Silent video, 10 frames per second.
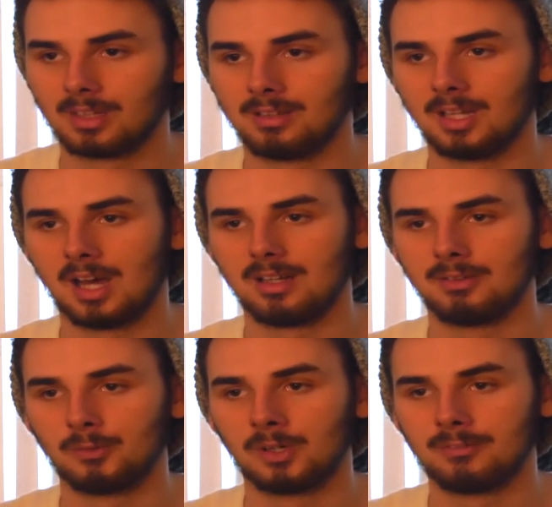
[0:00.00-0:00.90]
that it
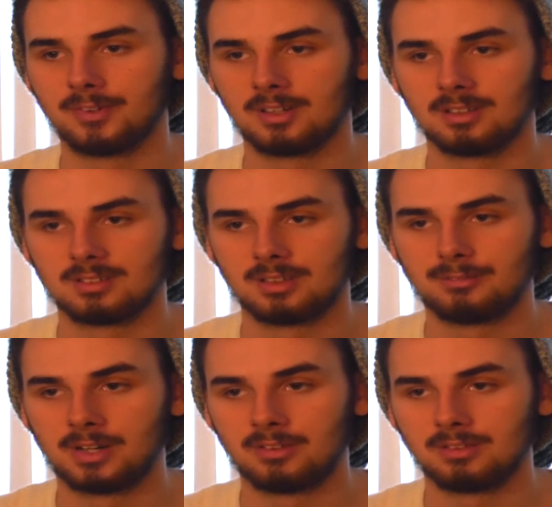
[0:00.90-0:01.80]
will all figure itself
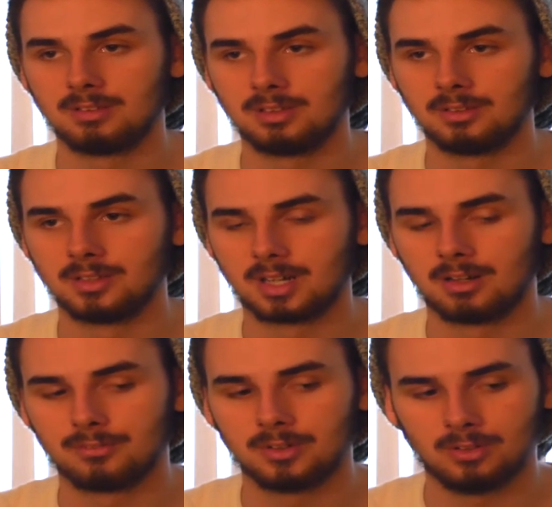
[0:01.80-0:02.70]
out and he'll look
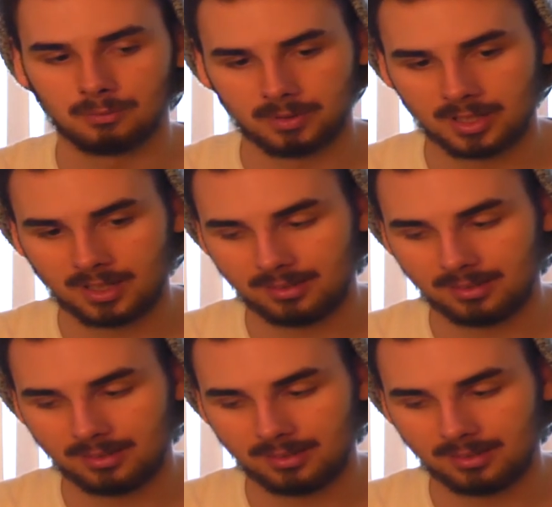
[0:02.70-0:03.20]
out for you and whatnot.